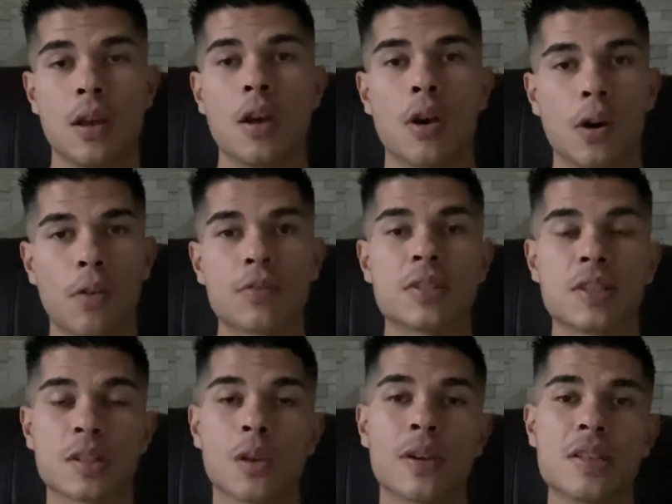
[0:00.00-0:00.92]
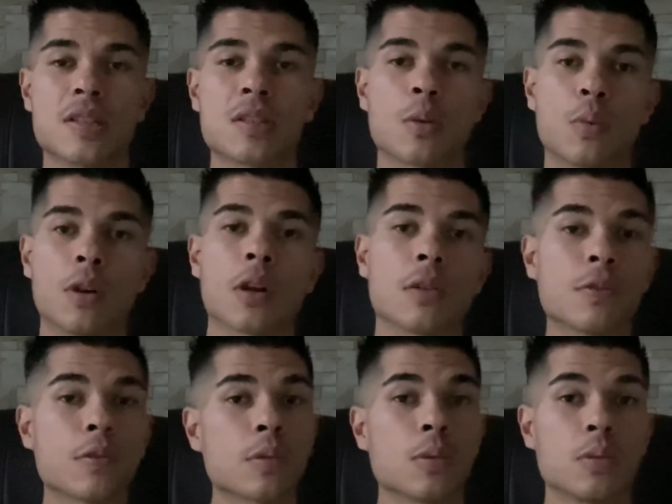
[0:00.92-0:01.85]
Obviously, it's a lot easier to work
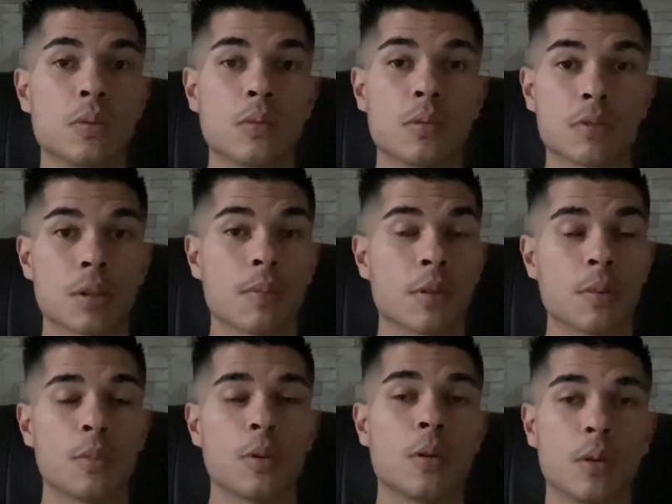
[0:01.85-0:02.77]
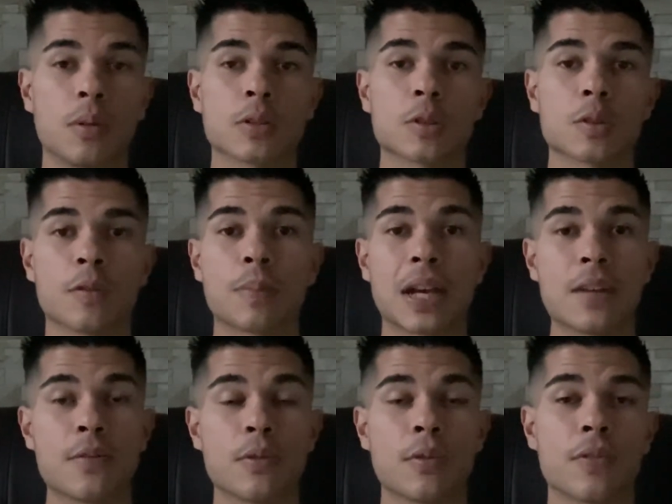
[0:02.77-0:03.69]
through some of the more sort of
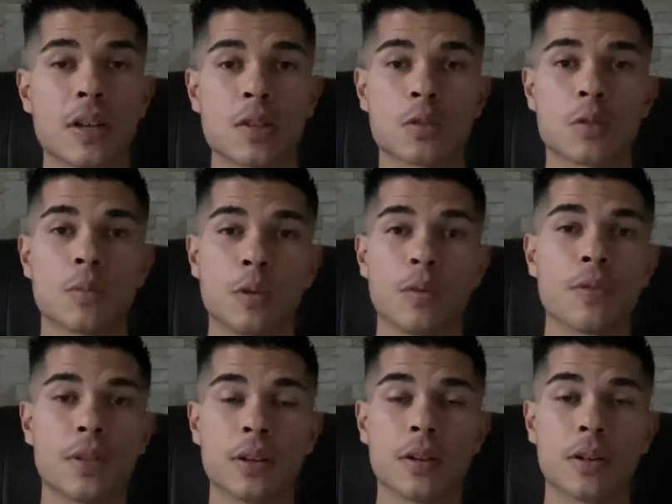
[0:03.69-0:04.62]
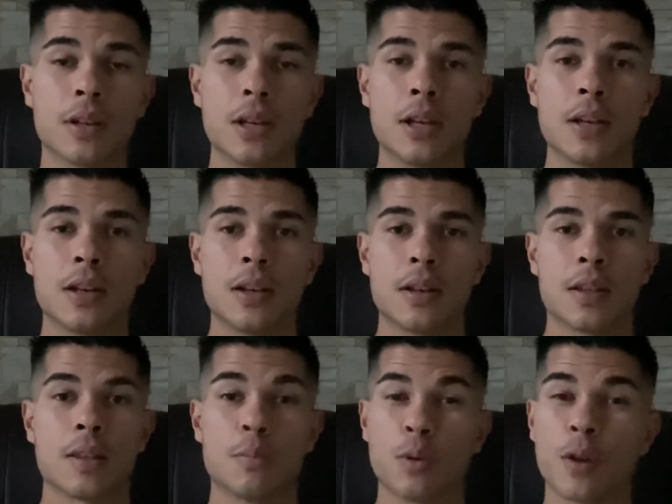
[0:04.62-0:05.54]
painful things or more of the
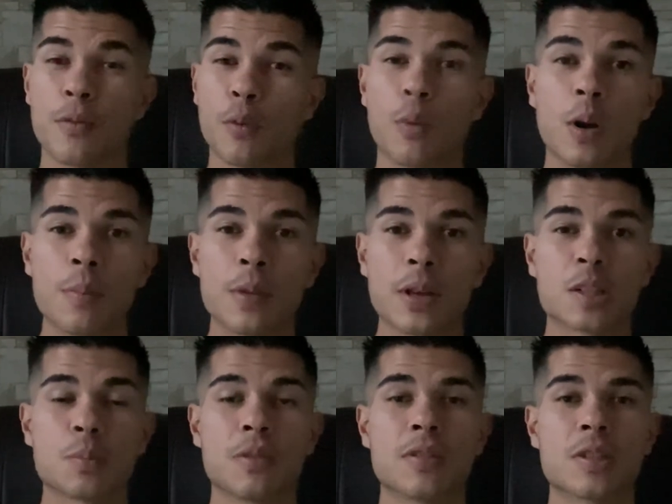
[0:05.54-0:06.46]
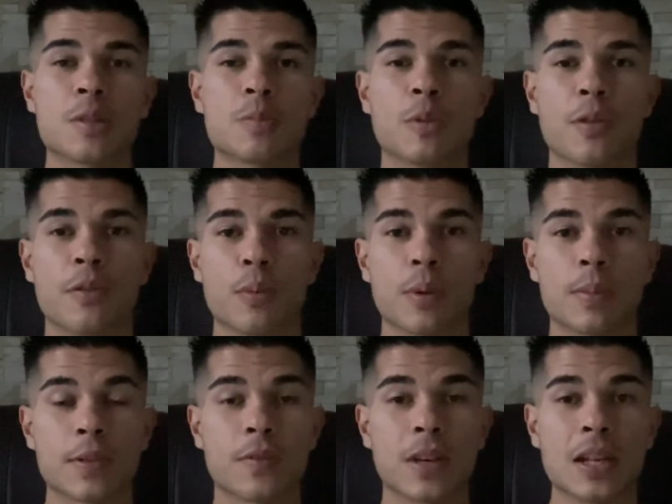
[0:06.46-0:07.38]
more overwhelming experiences and more overwhelming
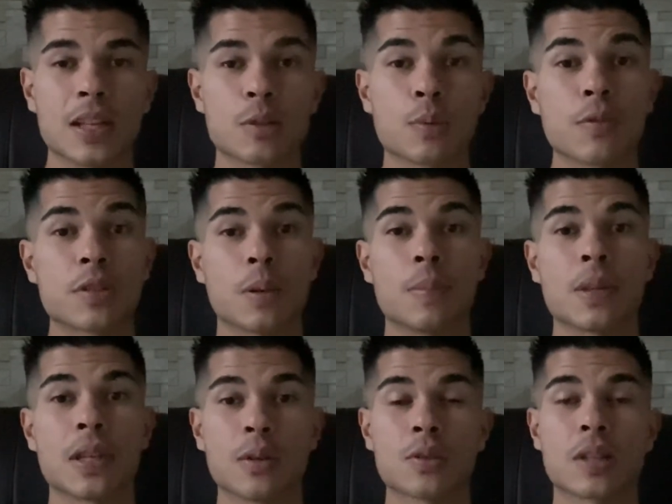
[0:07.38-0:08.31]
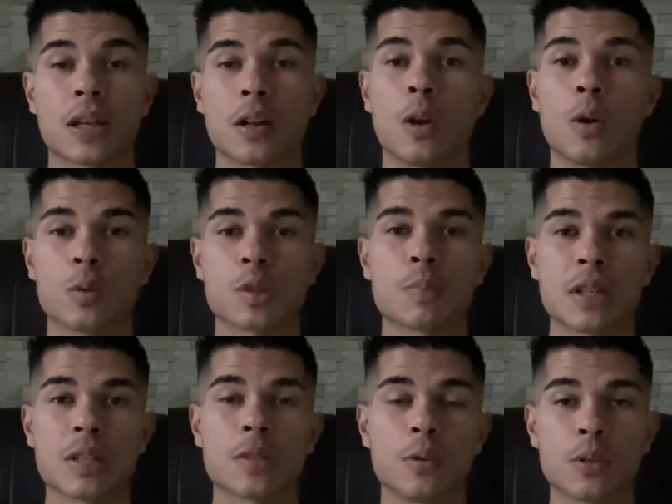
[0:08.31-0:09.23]
feelings with somebody else that can hold space
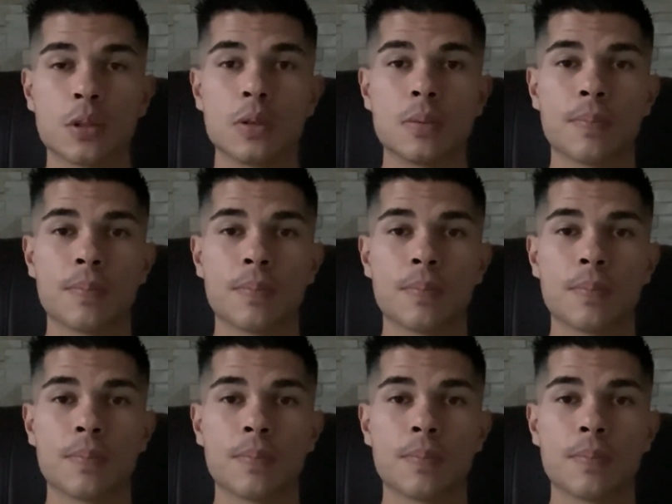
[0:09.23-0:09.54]
for you.